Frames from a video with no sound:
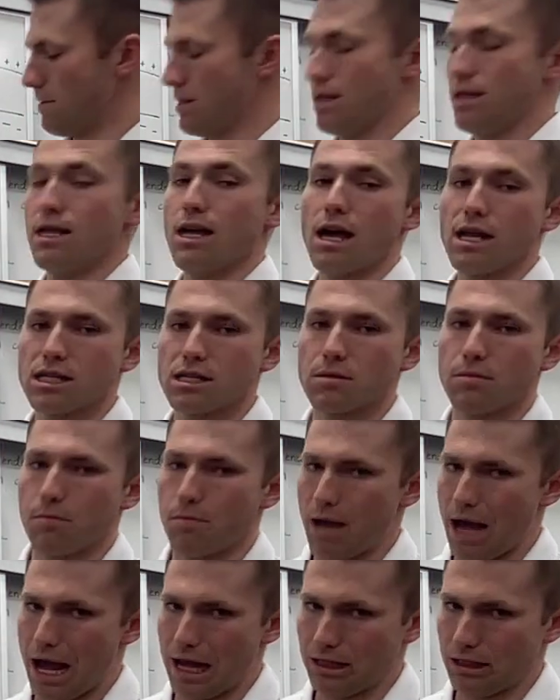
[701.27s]
this
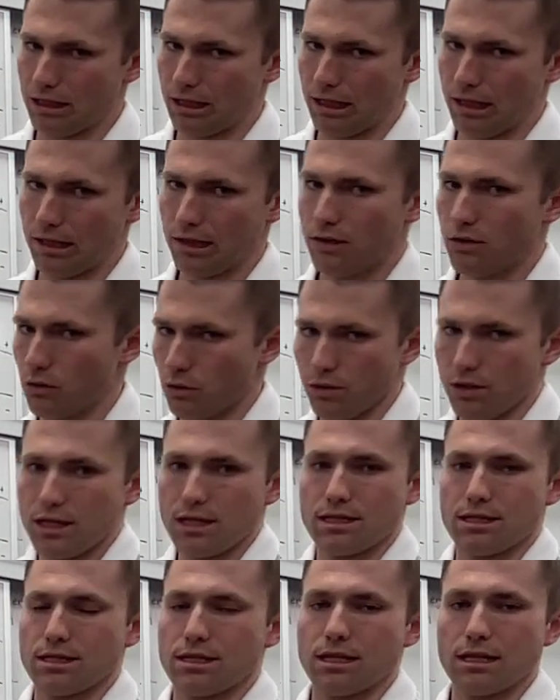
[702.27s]
badly, or
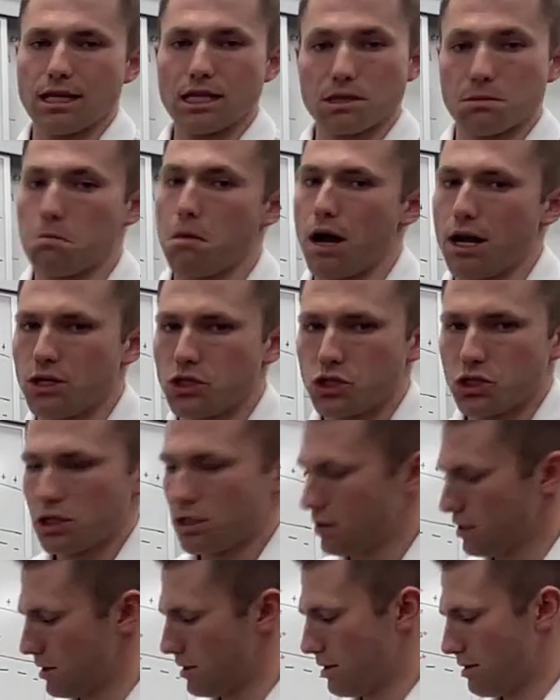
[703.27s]
this much,
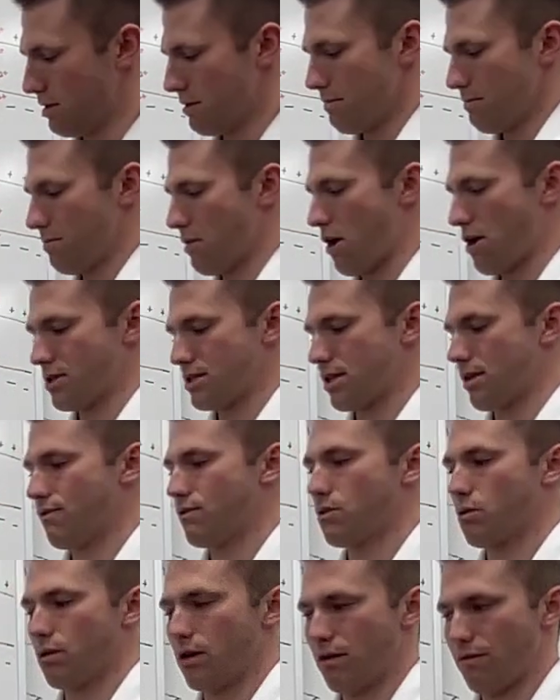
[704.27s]
positive
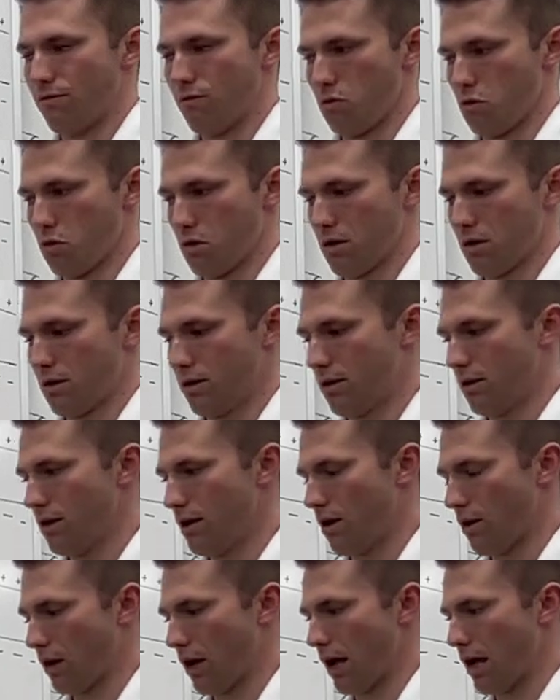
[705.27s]
24.
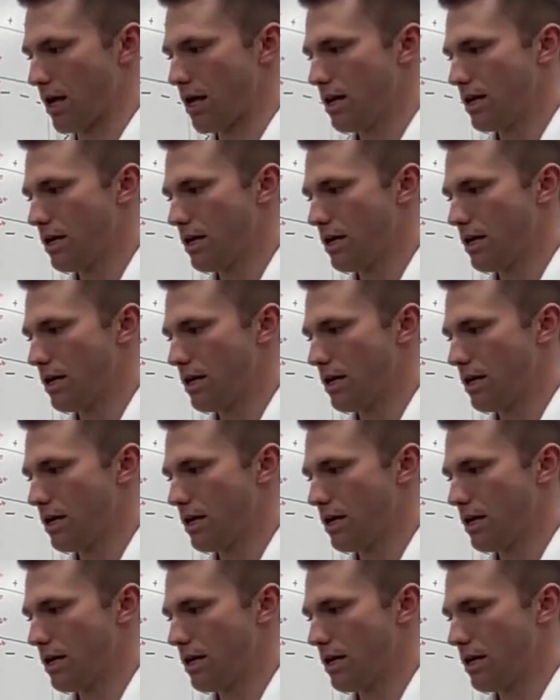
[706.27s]
Okay.